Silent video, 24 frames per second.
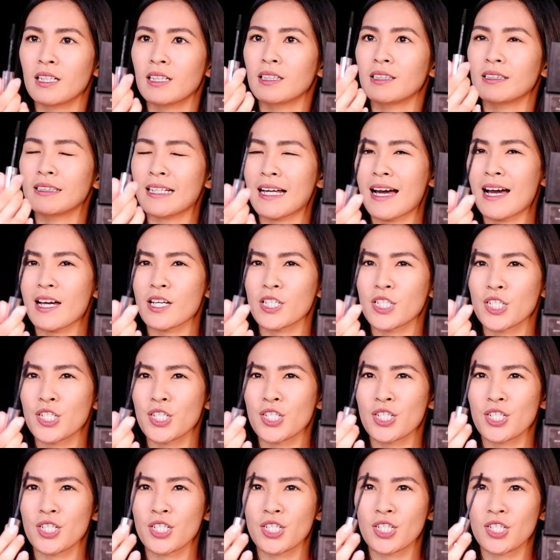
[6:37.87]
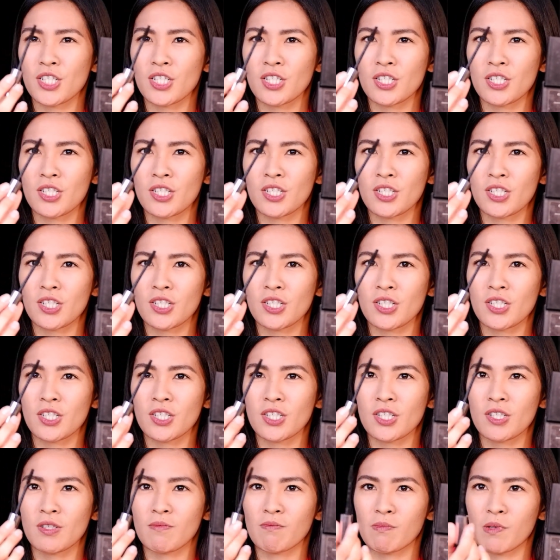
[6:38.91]
lash
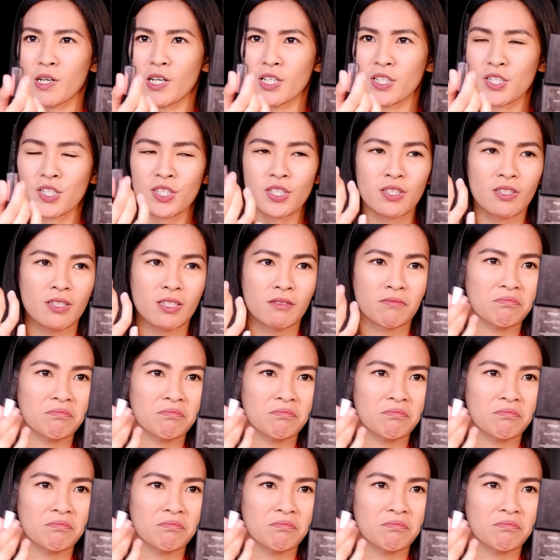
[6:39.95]
brush.